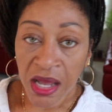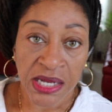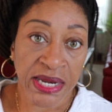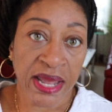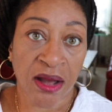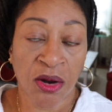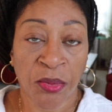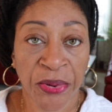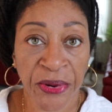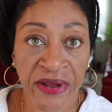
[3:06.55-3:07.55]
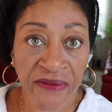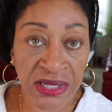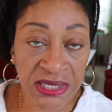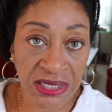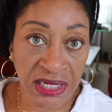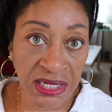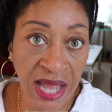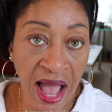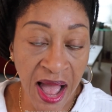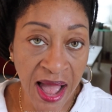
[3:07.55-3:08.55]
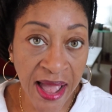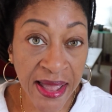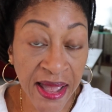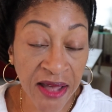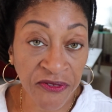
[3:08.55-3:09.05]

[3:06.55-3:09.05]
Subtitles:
Now, previously, I have